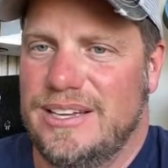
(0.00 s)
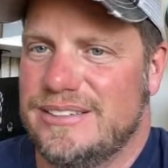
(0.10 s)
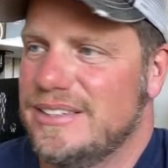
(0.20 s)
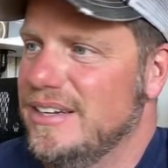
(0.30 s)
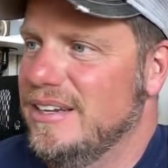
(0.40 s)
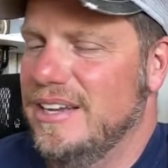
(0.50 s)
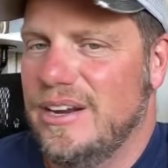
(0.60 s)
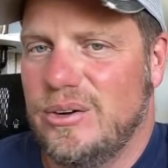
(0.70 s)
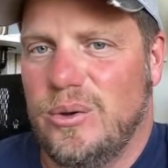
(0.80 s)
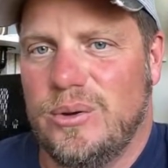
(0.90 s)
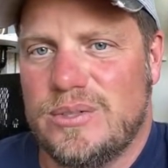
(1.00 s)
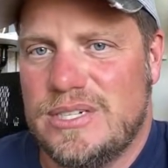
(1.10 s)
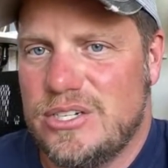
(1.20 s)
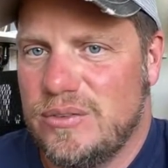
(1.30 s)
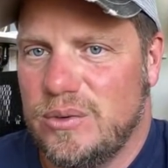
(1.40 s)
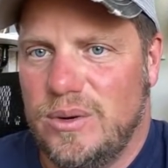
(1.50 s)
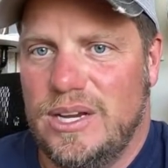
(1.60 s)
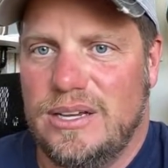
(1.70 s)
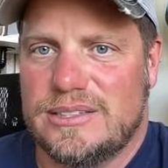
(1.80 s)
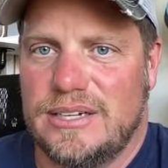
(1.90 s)
It's, intercooler was an issue for a
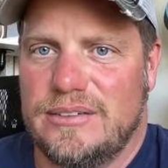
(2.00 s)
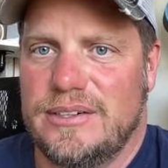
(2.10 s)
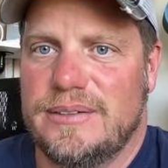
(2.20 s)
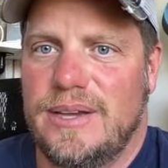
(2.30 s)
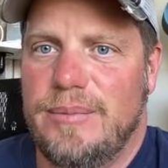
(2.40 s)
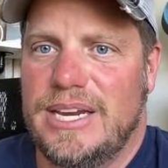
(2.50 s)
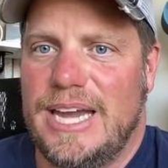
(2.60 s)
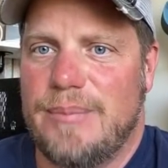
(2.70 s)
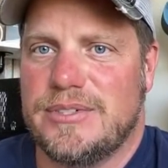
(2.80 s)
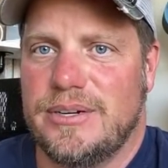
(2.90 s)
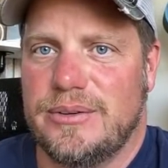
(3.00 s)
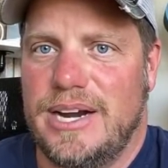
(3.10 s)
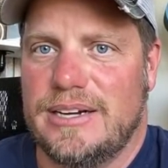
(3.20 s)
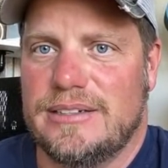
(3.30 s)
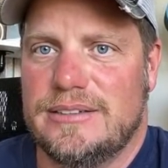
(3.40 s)
while. It's kind of crazy. How many caps are on the rack?